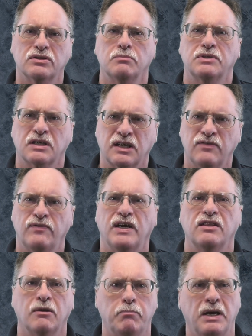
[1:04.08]
them to
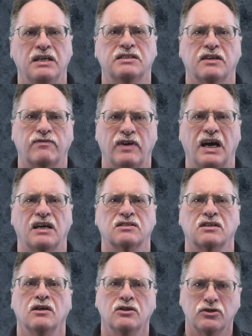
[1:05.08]
convey the basic
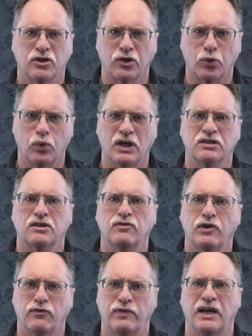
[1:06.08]
facts to the rest of
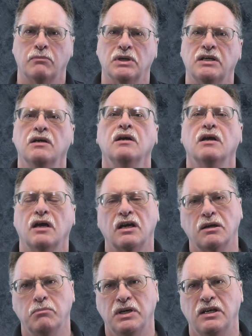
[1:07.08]
your family and
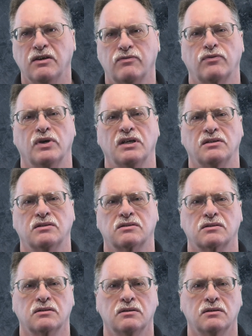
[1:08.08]
immediate friends.
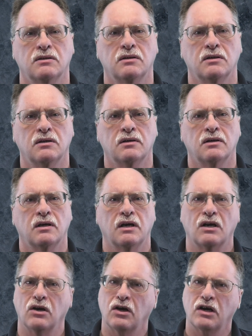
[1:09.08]

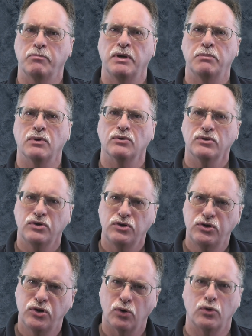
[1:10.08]
And a lot of people
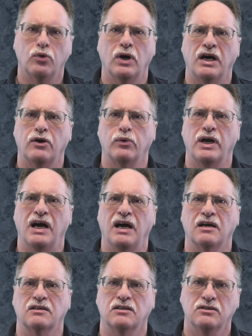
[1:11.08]
don't know how to
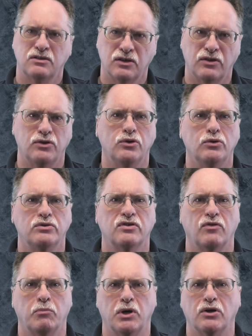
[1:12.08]
react to the news
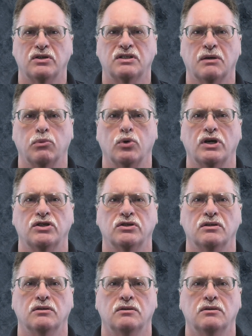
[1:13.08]
of a marriage separation.